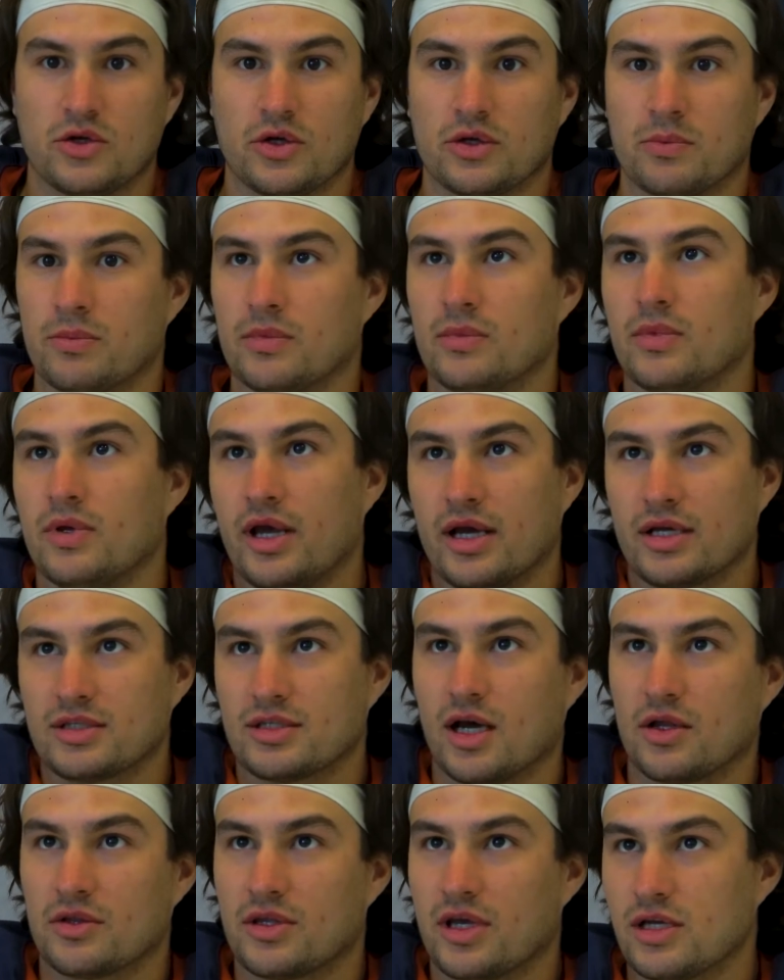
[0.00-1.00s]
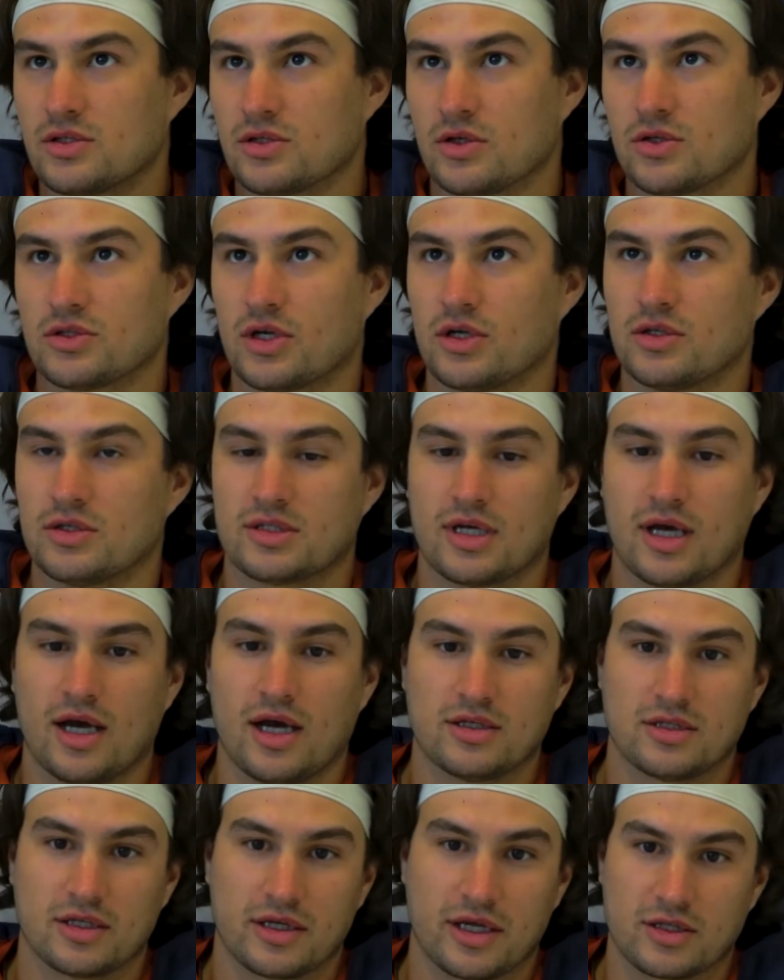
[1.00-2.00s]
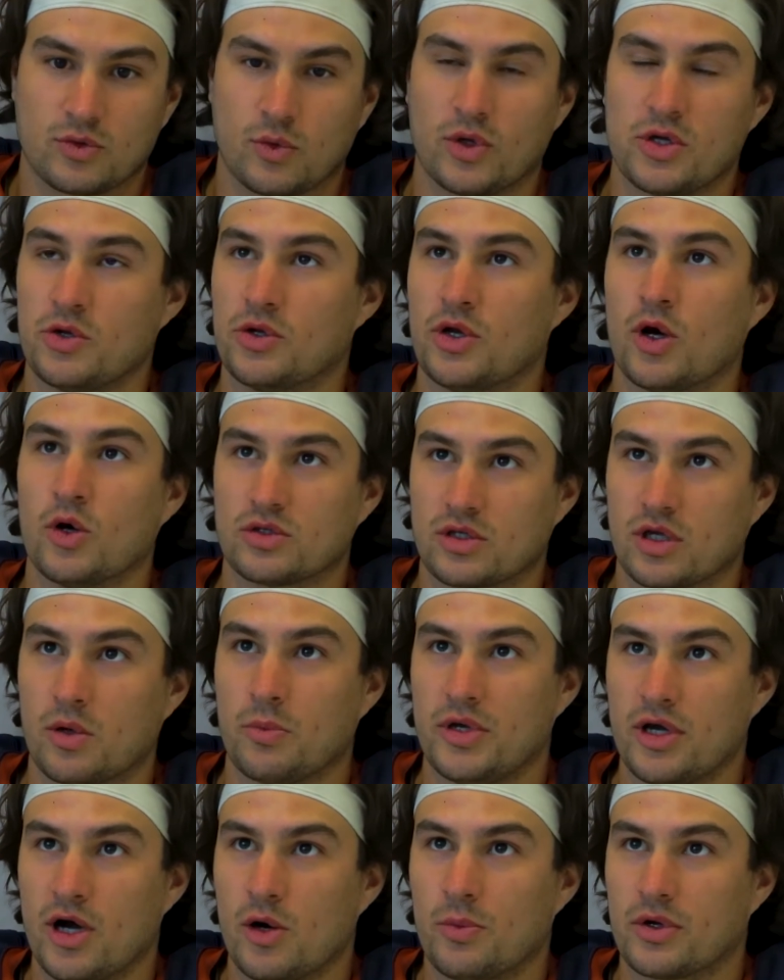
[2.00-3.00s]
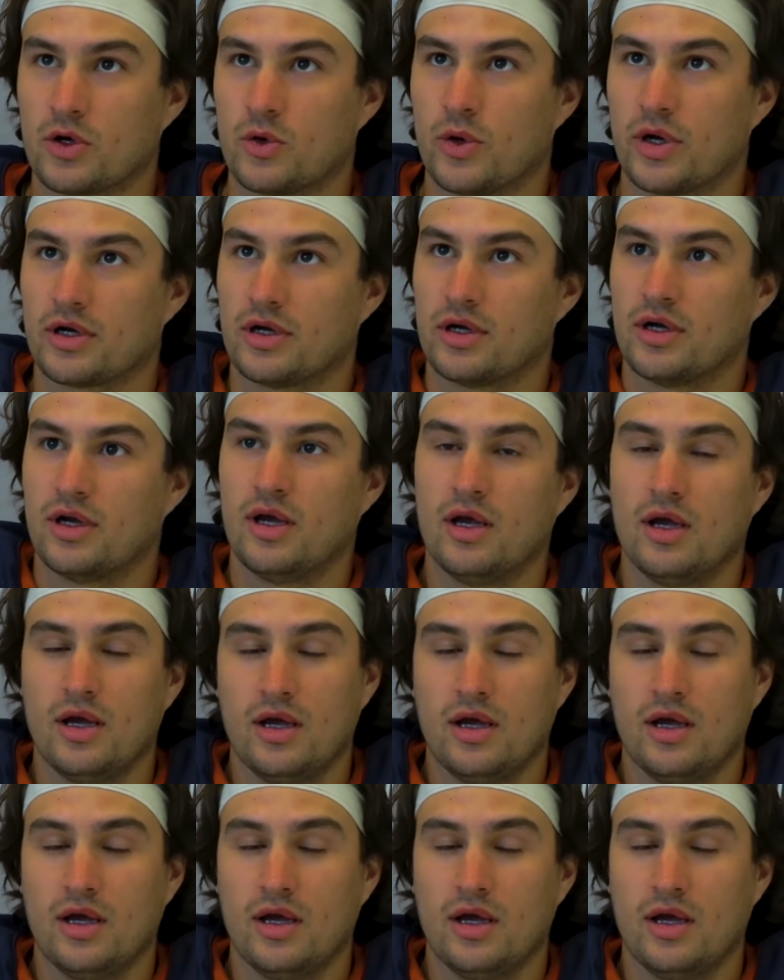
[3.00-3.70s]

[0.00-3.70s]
you can X out things on certain sides and get to what you know is going to be open quicker.